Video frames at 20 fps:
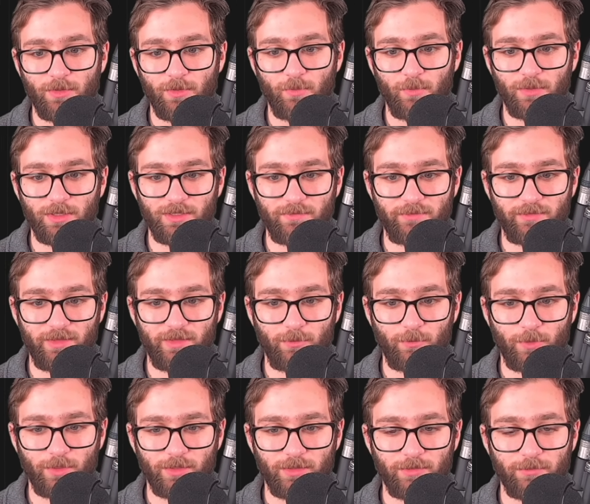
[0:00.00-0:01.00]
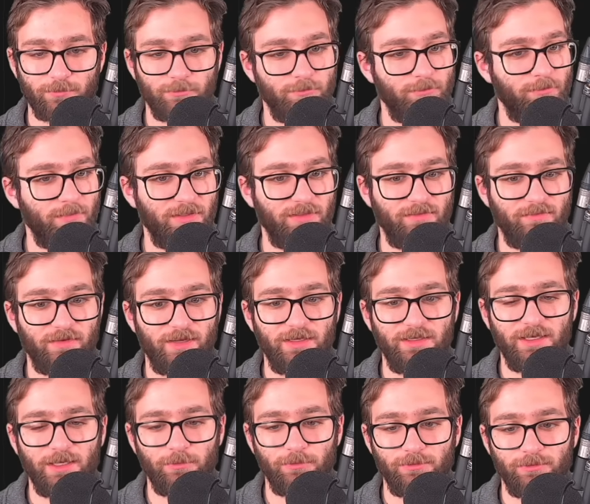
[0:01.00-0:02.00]
Will everything work? Let's find
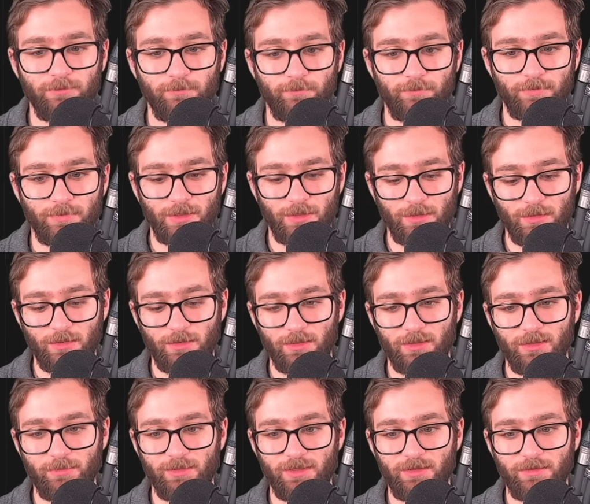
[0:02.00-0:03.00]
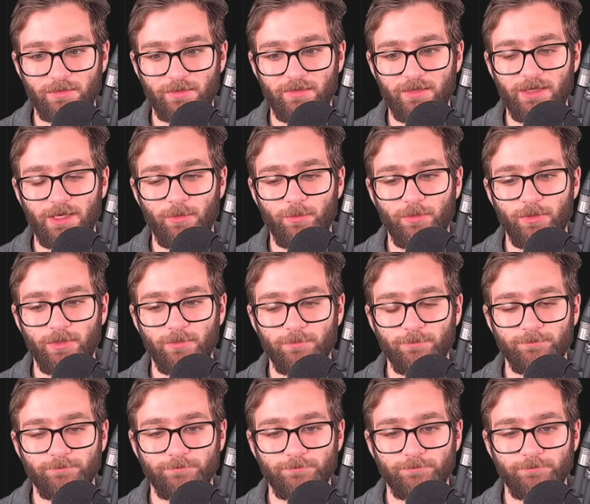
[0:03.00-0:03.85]
out. Let me clear the output.